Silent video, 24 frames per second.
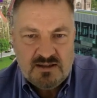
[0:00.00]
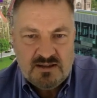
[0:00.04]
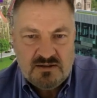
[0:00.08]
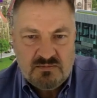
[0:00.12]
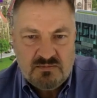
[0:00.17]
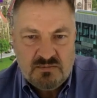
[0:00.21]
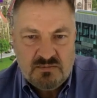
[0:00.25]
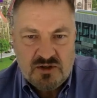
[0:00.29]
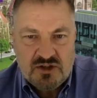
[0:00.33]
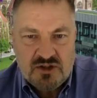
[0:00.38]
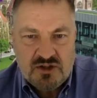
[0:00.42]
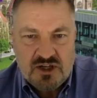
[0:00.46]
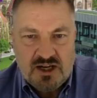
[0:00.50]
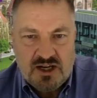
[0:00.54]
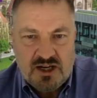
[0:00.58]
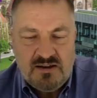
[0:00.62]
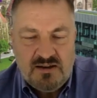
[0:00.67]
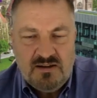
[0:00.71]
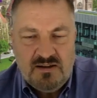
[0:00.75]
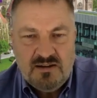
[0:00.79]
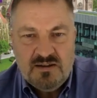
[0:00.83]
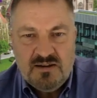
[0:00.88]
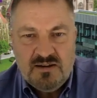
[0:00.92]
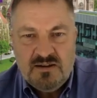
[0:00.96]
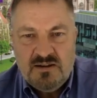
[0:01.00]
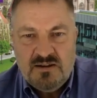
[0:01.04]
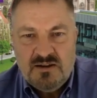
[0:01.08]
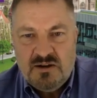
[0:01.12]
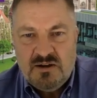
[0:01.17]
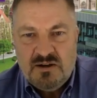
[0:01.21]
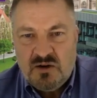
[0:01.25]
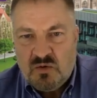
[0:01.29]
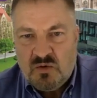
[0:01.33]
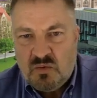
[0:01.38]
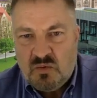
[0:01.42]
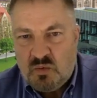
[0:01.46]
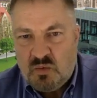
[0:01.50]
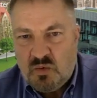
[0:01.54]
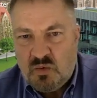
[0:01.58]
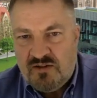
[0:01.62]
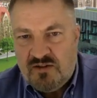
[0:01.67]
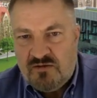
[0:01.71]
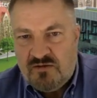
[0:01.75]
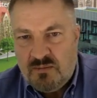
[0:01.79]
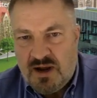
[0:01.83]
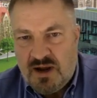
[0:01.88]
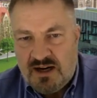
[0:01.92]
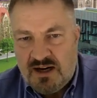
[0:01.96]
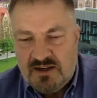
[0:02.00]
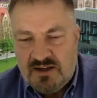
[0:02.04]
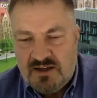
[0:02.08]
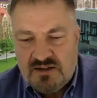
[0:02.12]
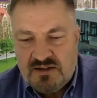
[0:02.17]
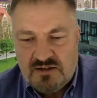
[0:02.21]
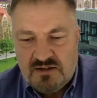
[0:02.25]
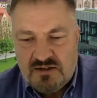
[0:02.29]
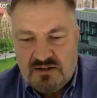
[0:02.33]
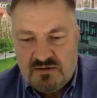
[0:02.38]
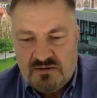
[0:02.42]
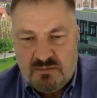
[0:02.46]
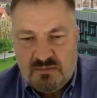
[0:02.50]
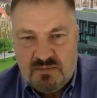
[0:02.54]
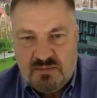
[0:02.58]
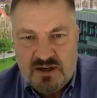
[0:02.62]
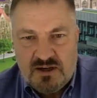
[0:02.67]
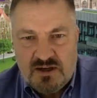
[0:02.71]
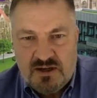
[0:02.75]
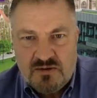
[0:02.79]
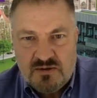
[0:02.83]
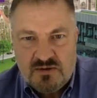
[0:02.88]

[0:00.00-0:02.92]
machine. We've managed to build